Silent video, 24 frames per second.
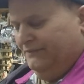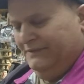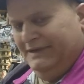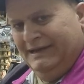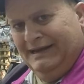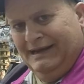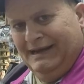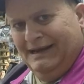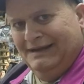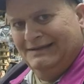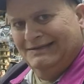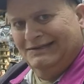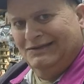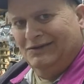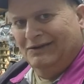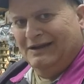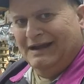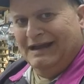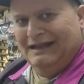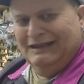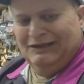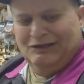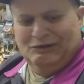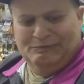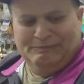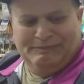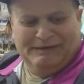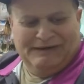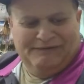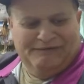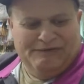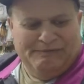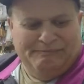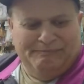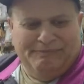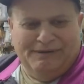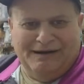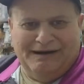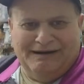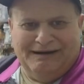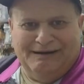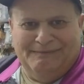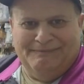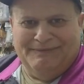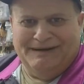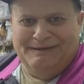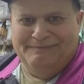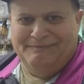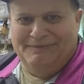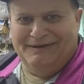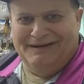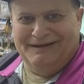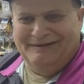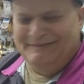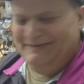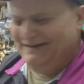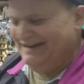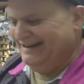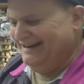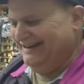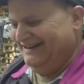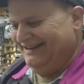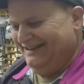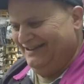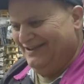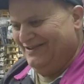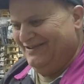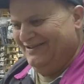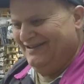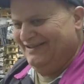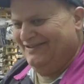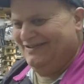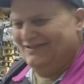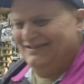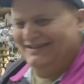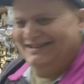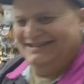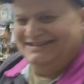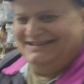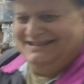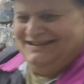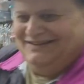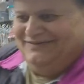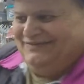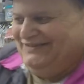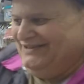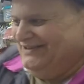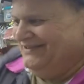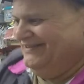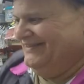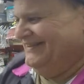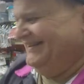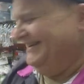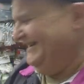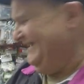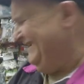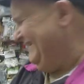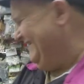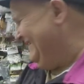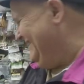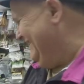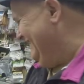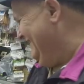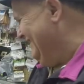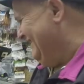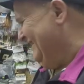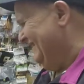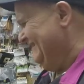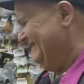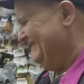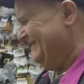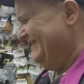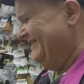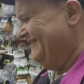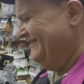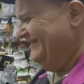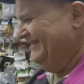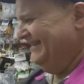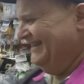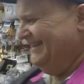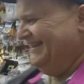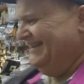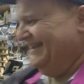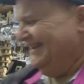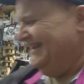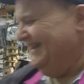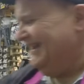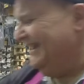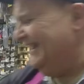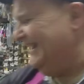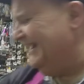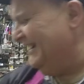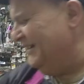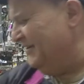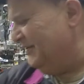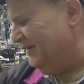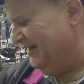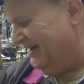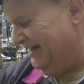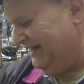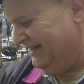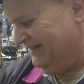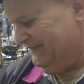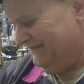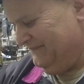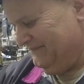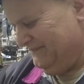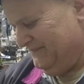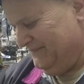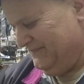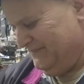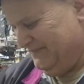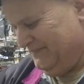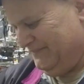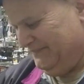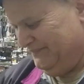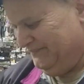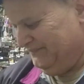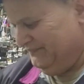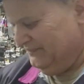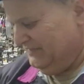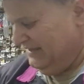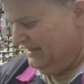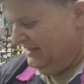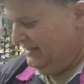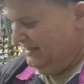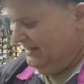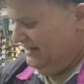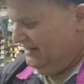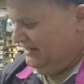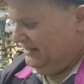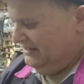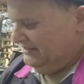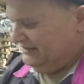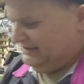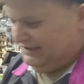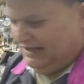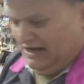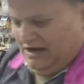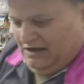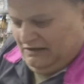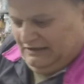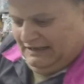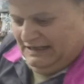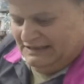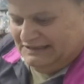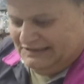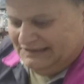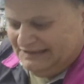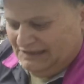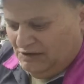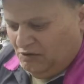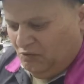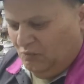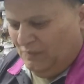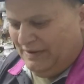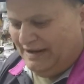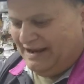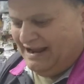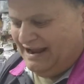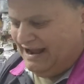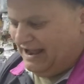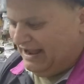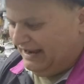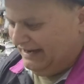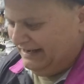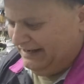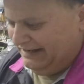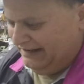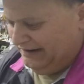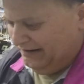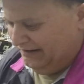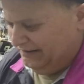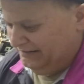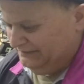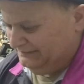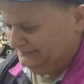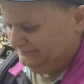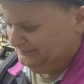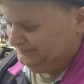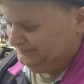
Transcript: Yeah, I still got a little bit of a bug up my butt about it, all this stuff, don't I? Yeah, you can tell. Anyway, so let's see what we got here.